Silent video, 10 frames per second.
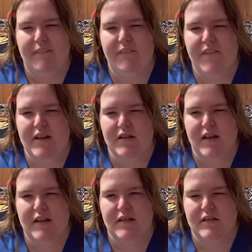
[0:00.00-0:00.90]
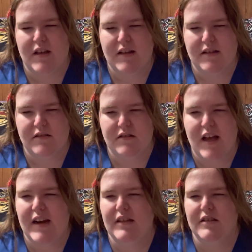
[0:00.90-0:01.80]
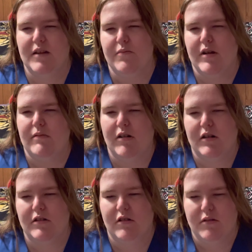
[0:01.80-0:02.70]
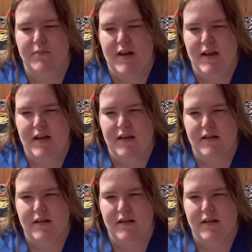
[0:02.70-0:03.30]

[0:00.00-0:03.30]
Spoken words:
feeling, letting someone work on me